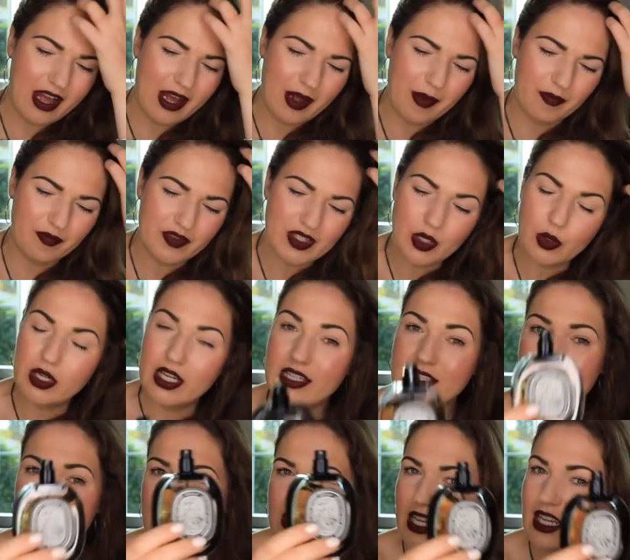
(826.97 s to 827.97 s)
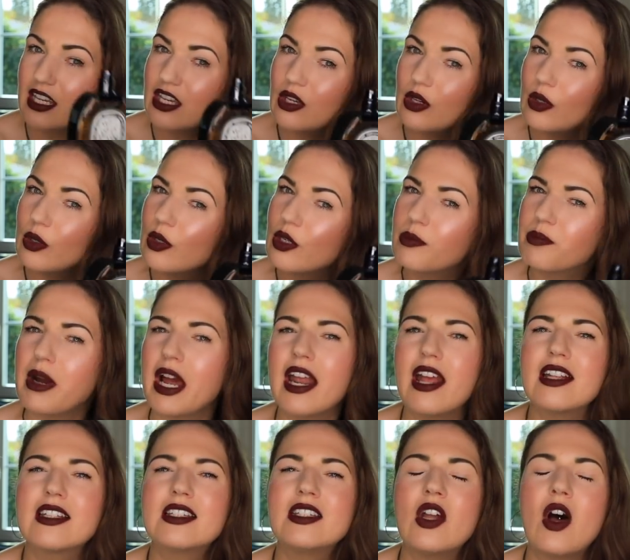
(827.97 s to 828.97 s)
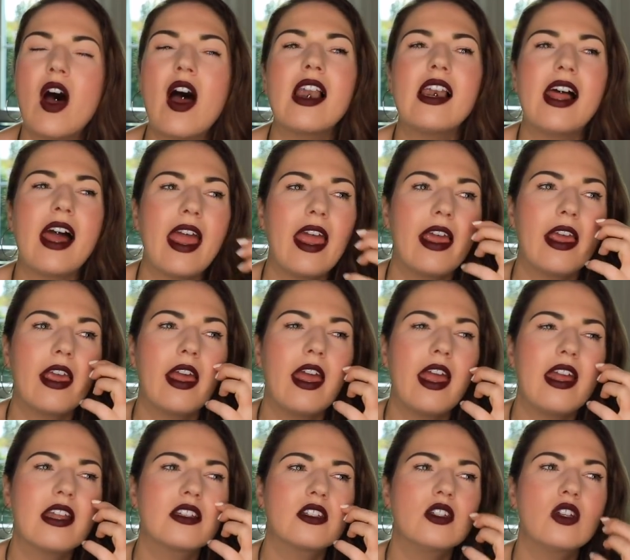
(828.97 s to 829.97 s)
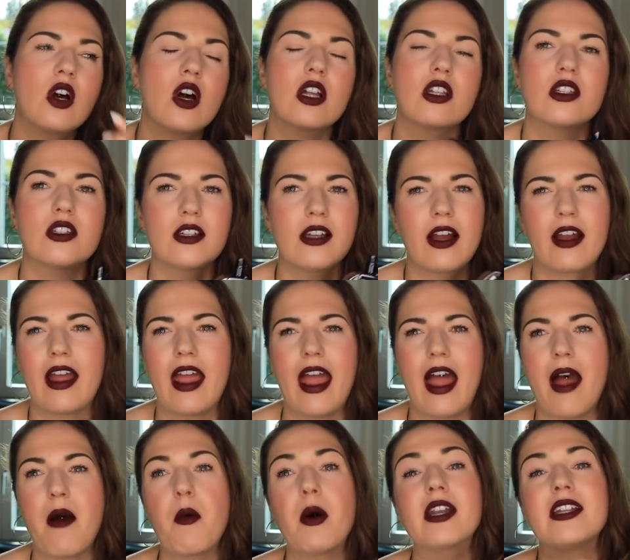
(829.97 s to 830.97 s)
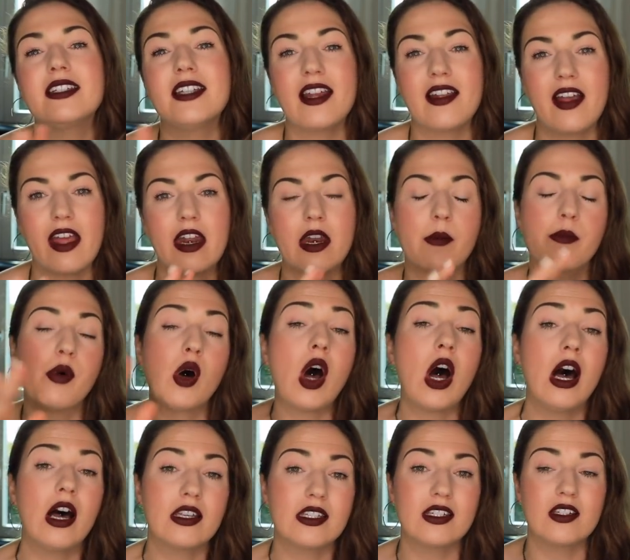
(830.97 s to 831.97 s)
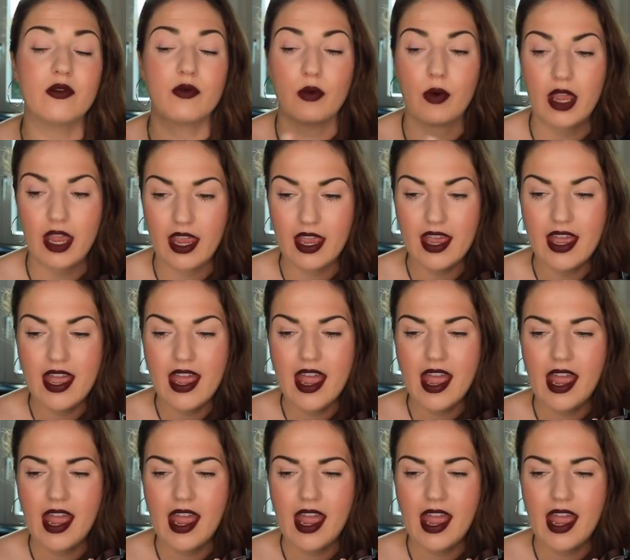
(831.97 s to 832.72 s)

Um, so it is a stinky oud, but it's not like, it's not, okay, I want to say that in a positive way.